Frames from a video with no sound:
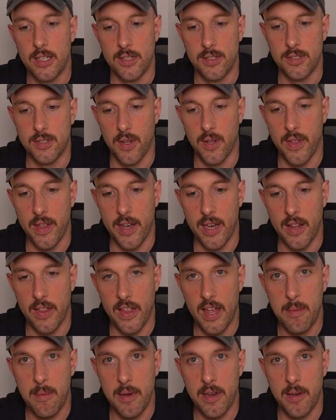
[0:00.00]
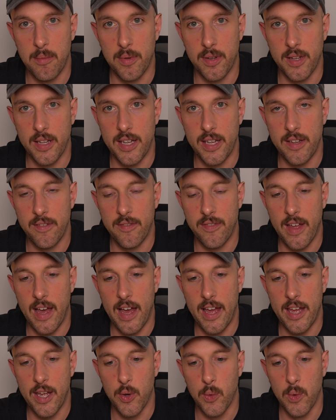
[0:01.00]
So then it led me to believe
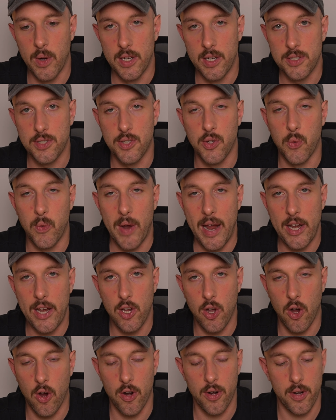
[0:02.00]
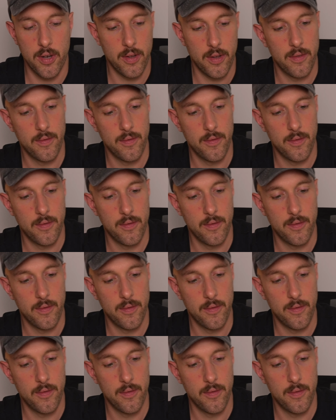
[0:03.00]
that it was the RAID card.